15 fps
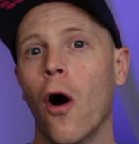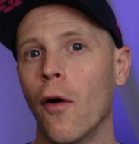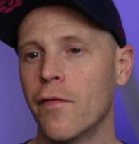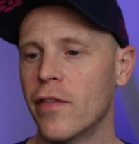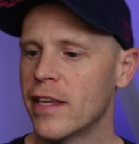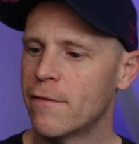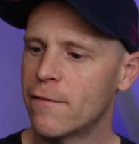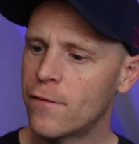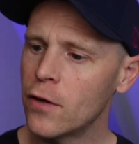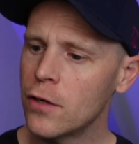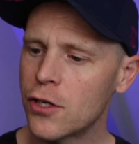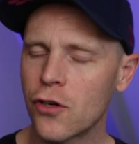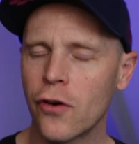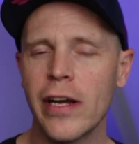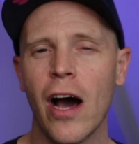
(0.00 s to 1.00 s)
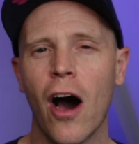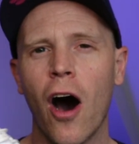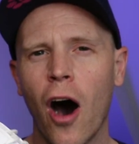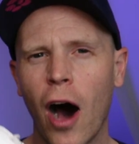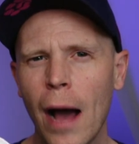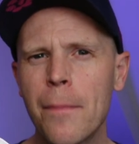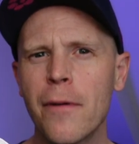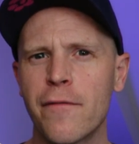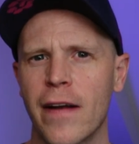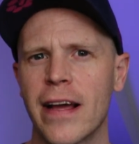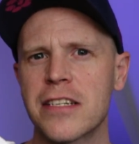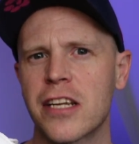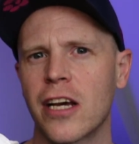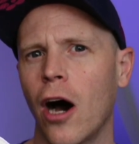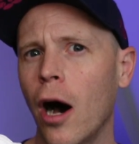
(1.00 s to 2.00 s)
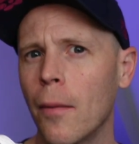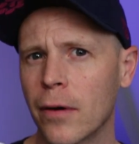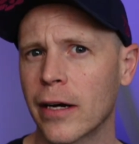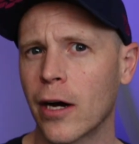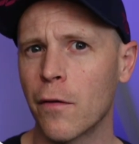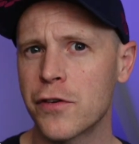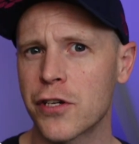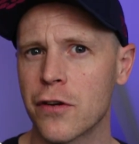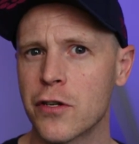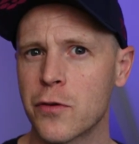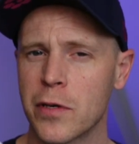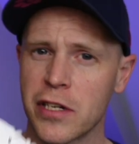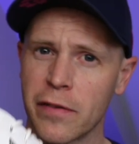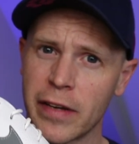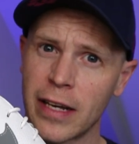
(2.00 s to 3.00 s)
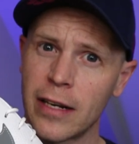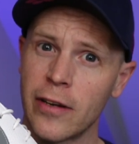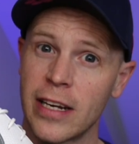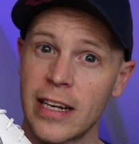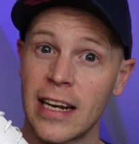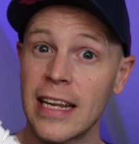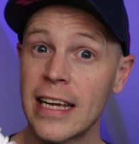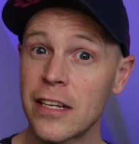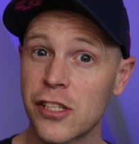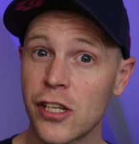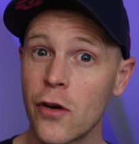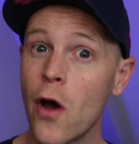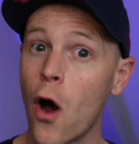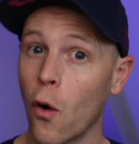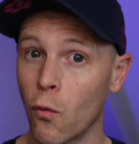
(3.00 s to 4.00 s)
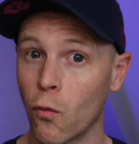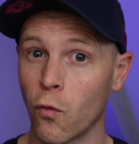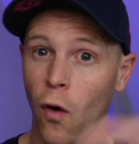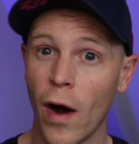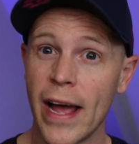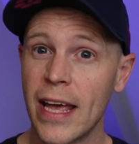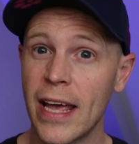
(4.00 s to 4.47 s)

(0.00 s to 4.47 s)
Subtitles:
of the FootJoy Hyperflex Carbon golf shoes, which I've included a link to right